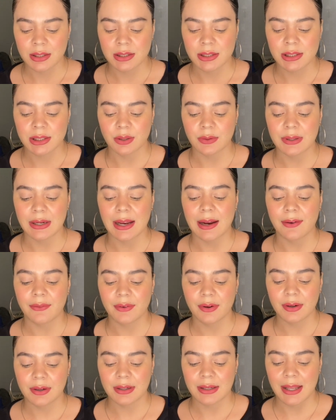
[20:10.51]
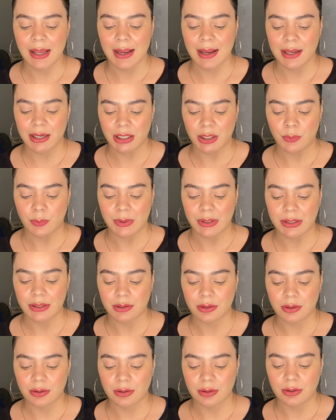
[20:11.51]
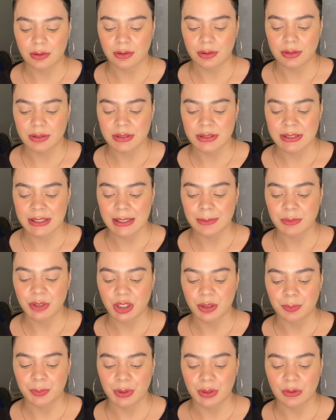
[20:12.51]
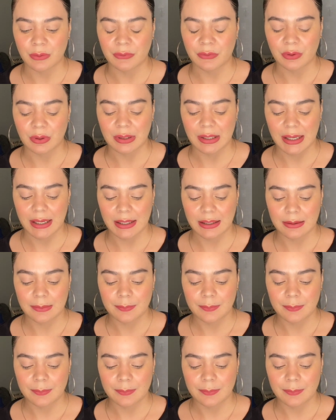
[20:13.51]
Don't ever let anyone dim your beautiful light.